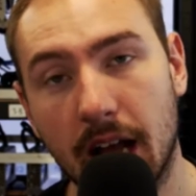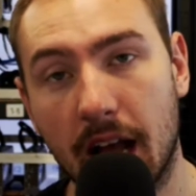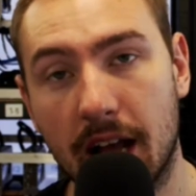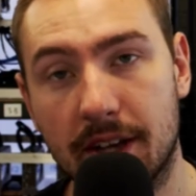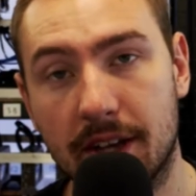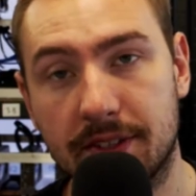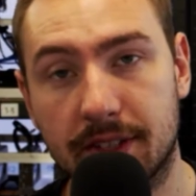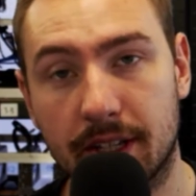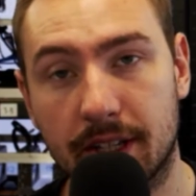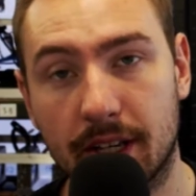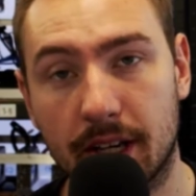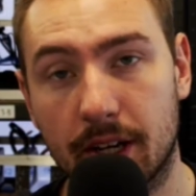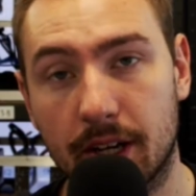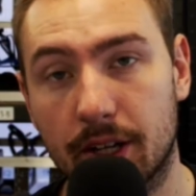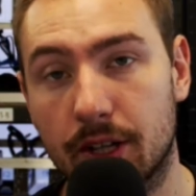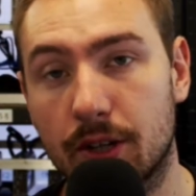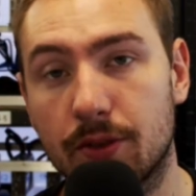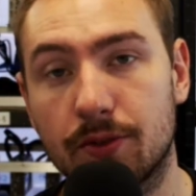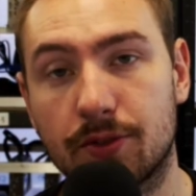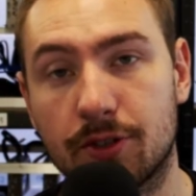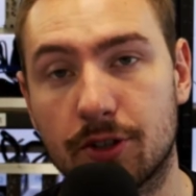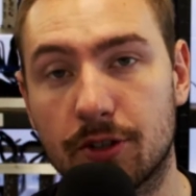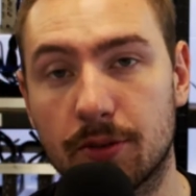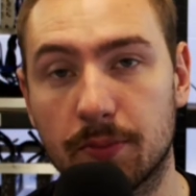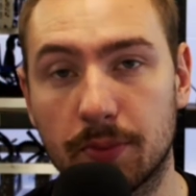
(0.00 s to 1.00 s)
as
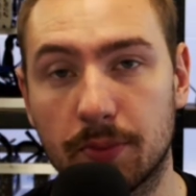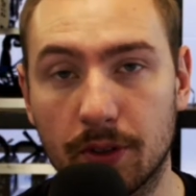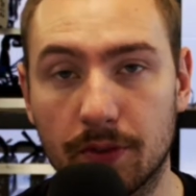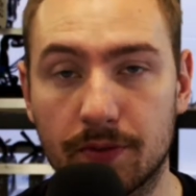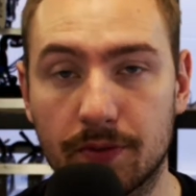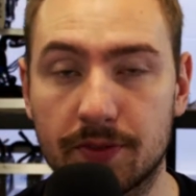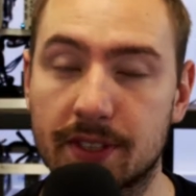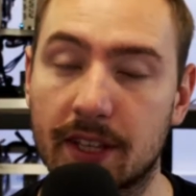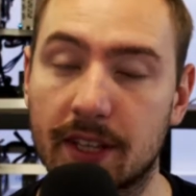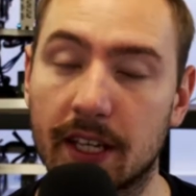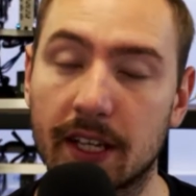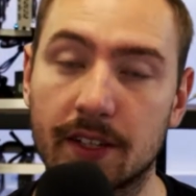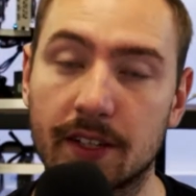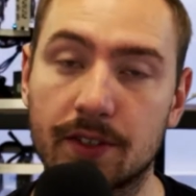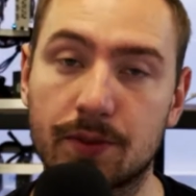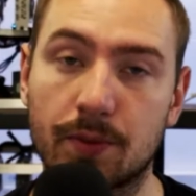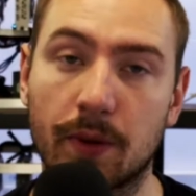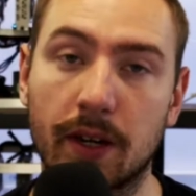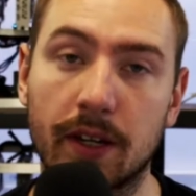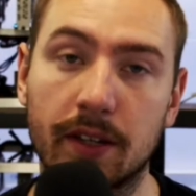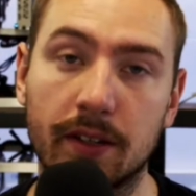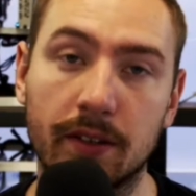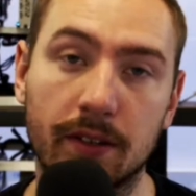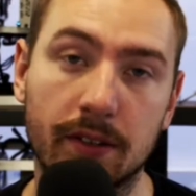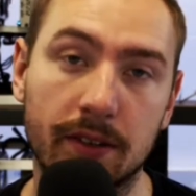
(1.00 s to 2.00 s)
YouTube loves things
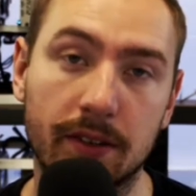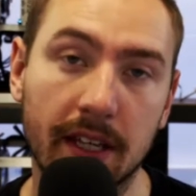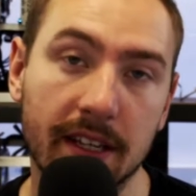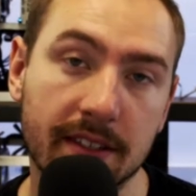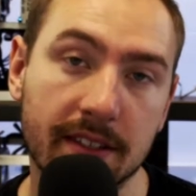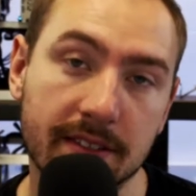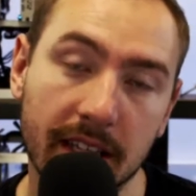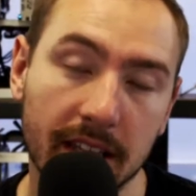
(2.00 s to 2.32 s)
when things